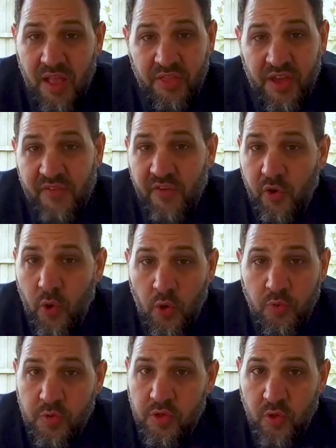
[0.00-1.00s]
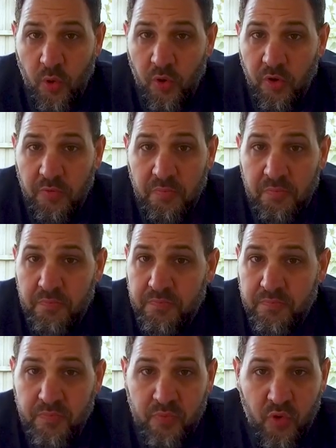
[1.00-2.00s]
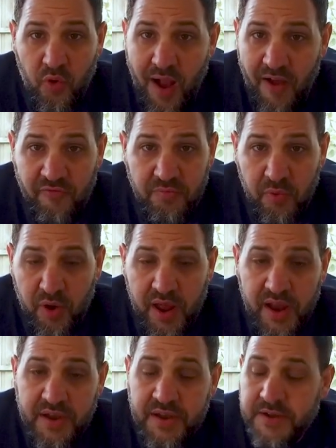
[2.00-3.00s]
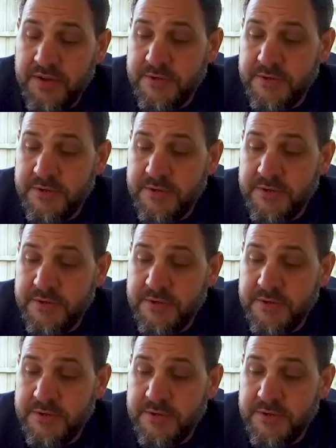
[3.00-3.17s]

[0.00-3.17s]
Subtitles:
It's kind of a grocery store craft brand.